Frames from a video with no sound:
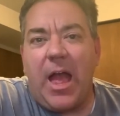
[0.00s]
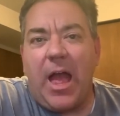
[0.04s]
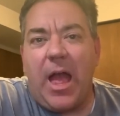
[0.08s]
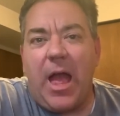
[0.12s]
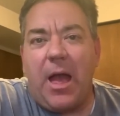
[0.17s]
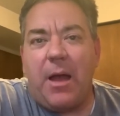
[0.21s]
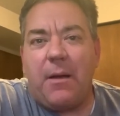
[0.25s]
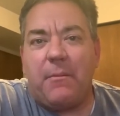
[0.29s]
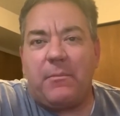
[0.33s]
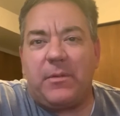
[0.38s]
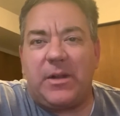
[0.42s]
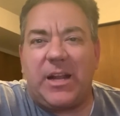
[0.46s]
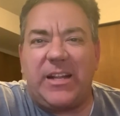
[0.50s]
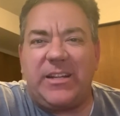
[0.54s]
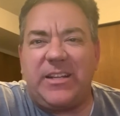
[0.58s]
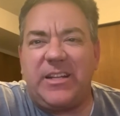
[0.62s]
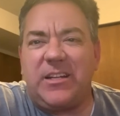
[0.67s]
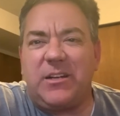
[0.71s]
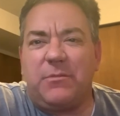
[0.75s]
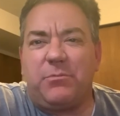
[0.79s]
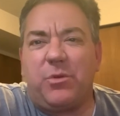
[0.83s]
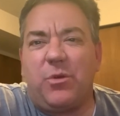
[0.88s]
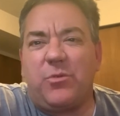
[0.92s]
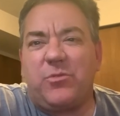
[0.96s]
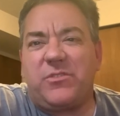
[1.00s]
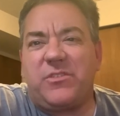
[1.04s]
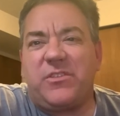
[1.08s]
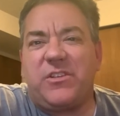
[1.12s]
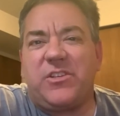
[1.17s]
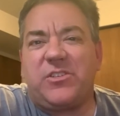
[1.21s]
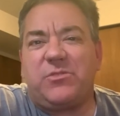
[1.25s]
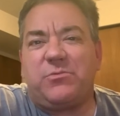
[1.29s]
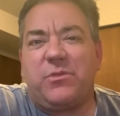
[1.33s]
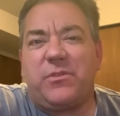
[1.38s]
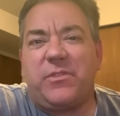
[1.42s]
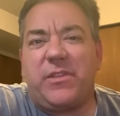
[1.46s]
But I didn't approach
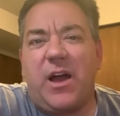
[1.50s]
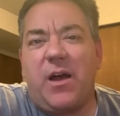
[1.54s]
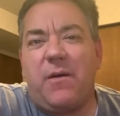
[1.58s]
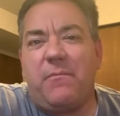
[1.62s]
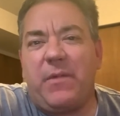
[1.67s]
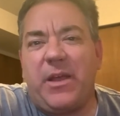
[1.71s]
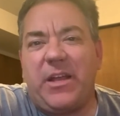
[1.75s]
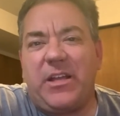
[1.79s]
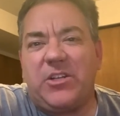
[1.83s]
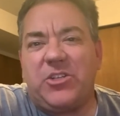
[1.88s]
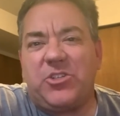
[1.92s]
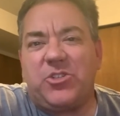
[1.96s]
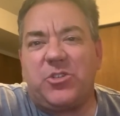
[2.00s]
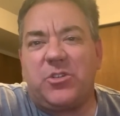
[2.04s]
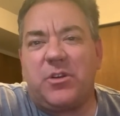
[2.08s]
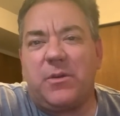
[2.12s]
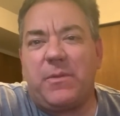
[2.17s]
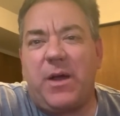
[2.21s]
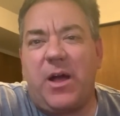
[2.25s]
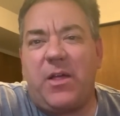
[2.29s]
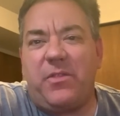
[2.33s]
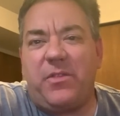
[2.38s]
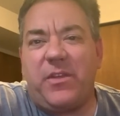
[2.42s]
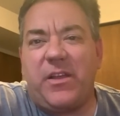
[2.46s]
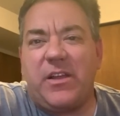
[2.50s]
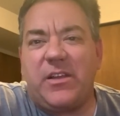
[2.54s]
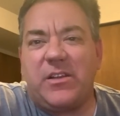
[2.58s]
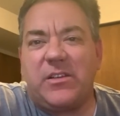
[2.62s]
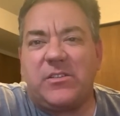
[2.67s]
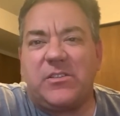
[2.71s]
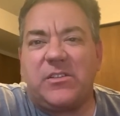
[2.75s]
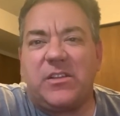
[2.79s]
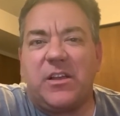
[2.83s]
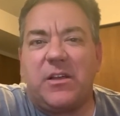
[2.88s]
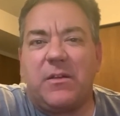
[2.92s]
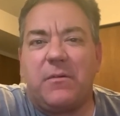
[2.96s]
this without making sure about
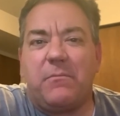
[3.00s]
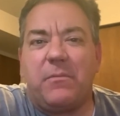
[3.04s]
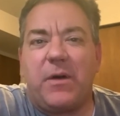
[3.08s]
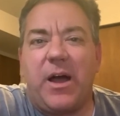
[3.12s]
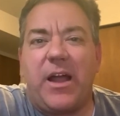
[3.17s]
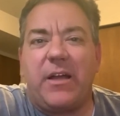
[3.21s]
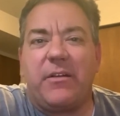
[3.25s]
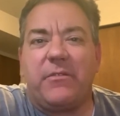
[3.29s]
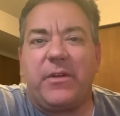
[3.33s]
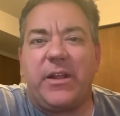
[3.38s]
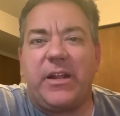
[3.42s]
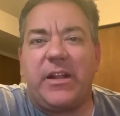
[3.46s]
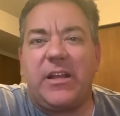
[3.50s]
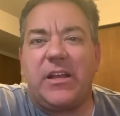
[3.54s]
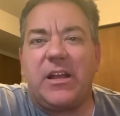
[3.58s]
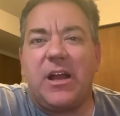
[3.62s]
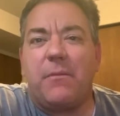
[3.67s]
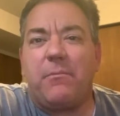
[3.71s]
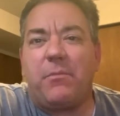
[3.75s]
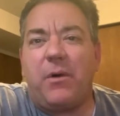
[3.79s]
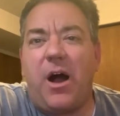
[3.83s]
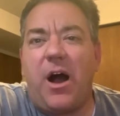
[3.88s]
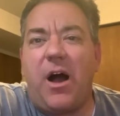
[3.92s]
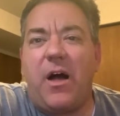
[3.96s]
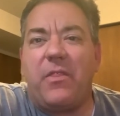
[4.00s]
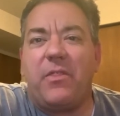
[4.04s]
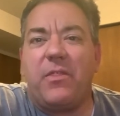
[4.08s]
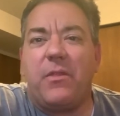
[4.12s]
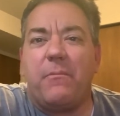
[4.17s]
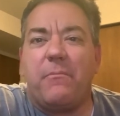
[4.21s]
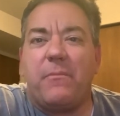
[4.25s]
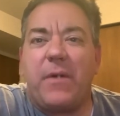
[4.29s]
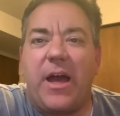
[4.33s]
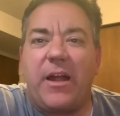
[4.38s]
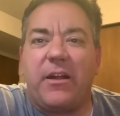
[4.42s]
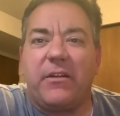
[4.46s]
things by reading up on the
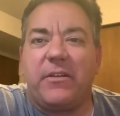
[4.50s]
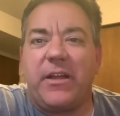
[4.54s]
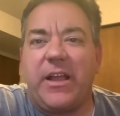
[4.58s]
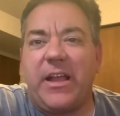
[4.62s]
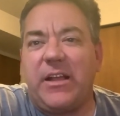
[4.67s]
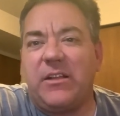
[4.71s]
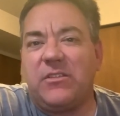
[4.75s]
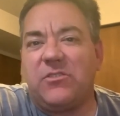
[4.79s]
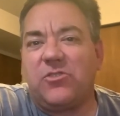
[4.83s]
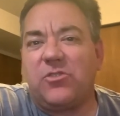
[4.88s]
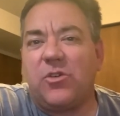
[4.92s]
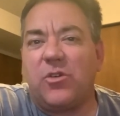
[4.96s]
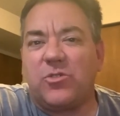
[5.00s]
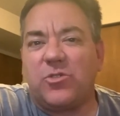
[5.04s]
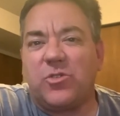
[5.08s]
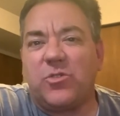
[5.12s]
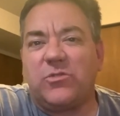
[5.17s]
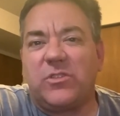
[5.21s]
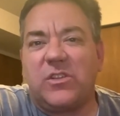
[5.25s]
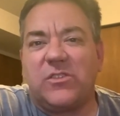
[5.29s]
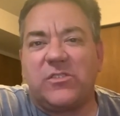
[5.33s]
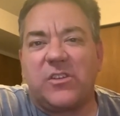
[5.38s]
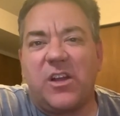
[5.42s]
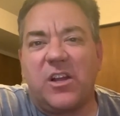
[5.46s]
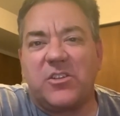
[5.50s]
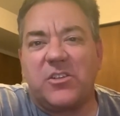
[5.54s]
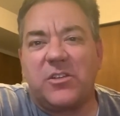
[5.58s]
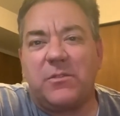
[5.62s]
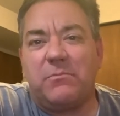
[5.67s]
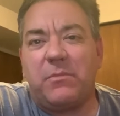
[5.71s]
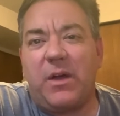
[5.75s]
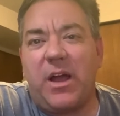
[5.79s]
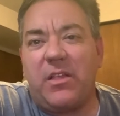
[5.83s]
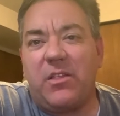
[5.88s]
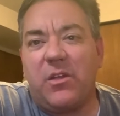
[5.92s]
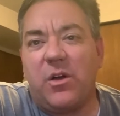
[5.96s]
matter in social discussion
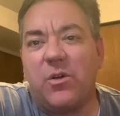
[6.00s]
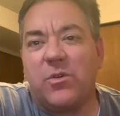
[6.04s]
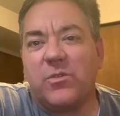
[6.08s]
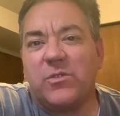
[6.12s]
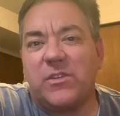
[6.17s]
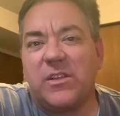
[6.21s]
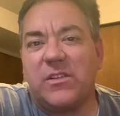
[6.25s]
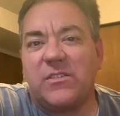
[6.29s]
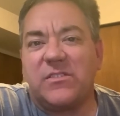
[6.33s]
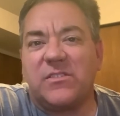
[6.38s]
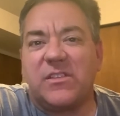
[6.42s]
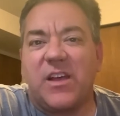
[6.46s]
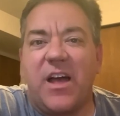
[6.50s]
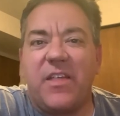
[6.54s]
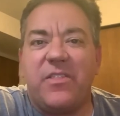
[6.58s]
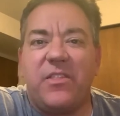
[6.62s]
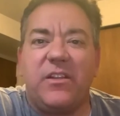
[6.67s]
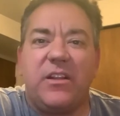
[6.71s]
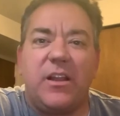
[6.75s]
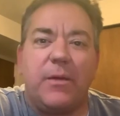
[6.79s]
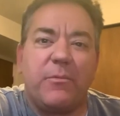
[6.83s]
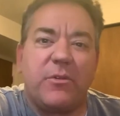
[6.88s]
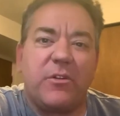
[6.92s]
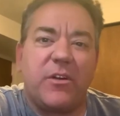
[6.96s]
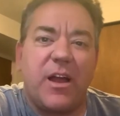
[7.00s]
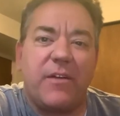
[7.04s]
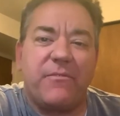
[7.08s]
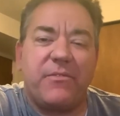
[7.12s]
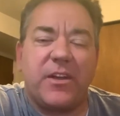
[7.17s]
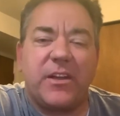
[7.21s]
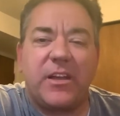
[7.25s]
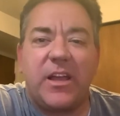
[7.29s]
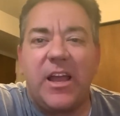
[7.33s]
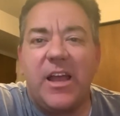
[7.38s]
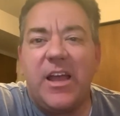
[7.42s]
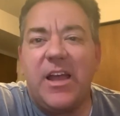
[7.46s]
by those inside the
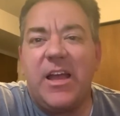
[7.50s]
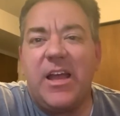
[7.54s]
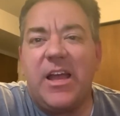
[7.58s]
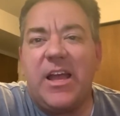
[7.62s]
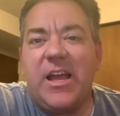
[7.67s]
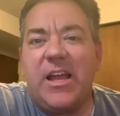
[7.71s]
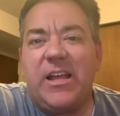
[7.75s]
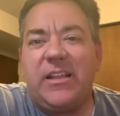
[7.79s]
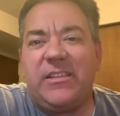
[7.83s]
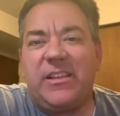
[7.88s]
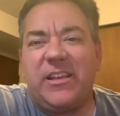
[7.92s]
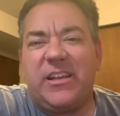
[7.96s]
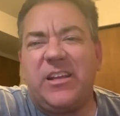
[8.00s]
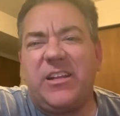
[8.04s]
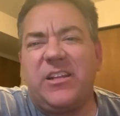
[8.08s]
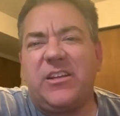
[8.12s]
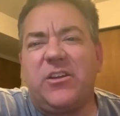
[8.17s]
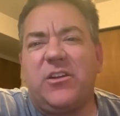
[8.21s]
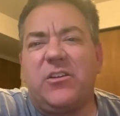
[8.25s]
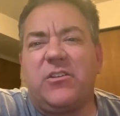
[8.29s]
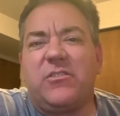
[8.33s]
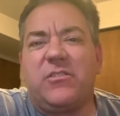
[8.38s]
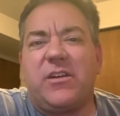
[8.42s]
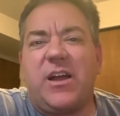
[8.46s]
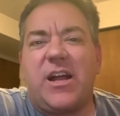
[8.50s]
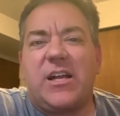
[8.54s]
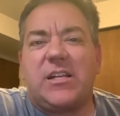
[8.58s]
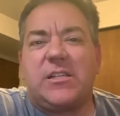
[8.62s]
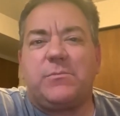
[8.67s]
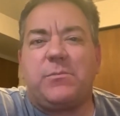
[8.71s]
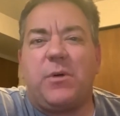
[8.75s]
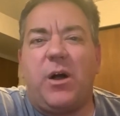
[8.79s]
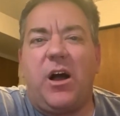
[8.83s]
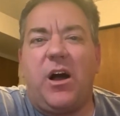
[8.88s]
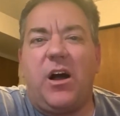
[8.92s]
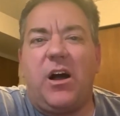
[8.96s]
demographic to get a good grasp
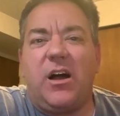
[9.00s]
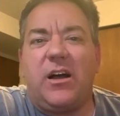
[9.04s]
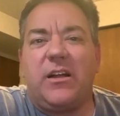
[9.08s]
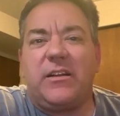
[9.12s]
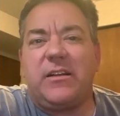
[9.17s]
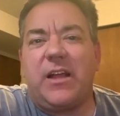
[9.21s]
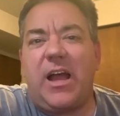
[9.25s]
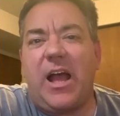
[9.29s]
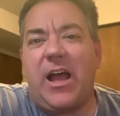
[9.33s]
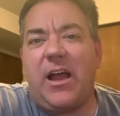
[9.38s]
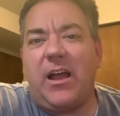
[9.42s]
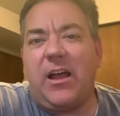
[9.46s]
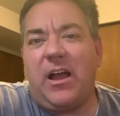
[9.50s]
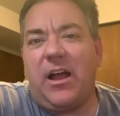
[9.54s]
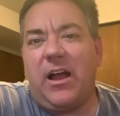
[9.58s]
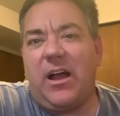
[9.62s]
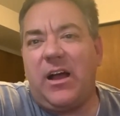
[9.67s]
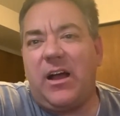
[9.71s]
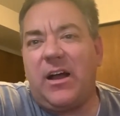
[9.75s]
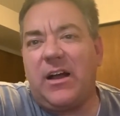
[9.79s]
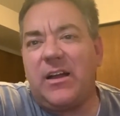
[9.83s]
on uh,